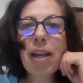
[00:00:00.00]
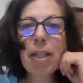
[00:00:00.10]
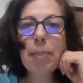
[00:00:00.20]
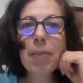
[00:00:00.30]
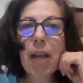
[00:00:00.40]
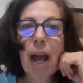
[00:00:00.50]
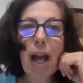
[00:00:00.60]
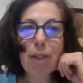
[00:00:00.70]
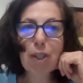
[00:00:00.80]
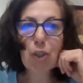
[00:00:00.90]
I'm
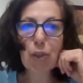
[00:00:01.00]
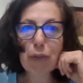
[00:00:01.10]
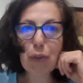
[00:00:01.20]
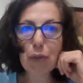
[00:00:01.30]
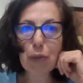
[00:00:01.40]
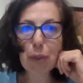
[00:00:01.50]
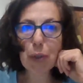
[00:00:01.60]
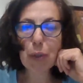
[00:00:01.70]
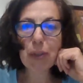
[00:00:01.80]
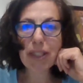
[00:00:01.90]
not sure if you're
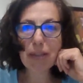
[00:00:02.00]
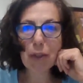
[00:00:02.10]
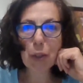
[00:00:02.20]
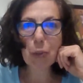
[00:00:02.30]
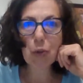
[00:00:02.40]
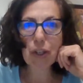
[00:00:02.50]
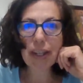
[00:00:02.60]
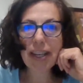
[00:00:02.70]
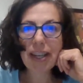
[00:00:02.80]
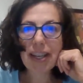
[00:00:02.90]
familiar with life
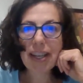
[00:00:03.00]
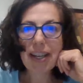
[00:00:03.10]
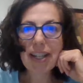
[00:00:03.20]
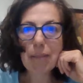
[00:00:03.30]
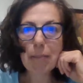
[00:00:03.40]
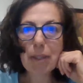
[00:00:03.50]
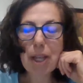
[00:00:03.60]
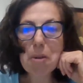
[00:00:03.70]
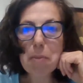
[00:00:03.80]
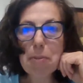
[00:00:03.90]
coaching. A
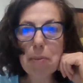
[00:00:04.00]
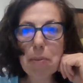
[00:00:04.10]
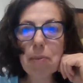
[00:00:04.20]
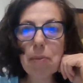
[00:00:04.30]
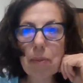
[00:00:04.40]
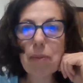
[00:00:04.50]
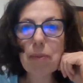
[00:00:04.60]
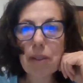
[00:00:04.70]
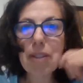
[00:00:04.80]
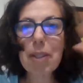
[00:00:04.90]
lot of people,
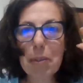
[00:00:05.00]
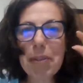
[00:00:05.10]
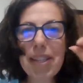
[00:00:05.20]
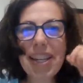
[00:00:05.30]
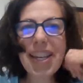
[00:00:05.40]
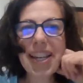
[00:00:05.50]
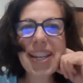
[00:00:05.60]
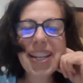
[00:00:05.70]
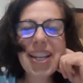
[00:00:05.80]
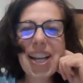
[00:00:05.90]
a little bit,
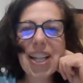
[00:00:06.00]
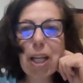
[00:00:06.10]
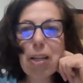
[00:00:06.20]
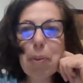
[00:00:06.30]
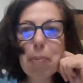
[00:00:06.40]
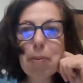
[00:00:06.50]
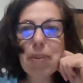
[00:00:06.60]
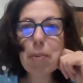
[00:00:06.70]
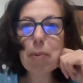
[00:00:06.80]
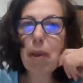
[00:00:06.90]
yeah. A lot of
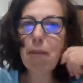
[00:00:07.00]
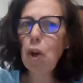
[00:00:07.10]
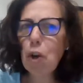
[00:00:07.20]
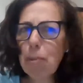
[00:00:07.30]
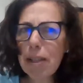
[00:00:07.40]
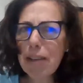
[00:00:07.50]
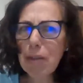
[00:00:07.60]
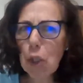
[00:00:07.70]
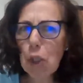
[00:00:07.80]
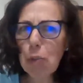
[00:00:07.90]
people tell me, well, I've heard about
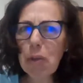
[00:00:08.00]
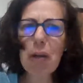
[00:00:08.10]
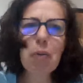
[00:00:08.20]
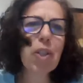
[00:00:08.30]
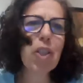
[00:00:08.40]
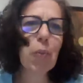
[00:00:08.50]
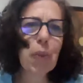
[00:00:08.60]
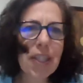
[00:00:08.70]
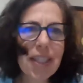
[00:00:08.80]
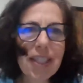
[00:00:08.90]
life coaching, and I don't really know
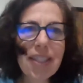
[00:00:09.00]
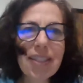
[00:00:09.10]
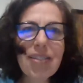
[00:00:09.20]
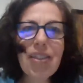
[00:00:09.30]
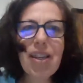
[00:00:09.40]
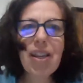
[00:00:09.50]
what it is.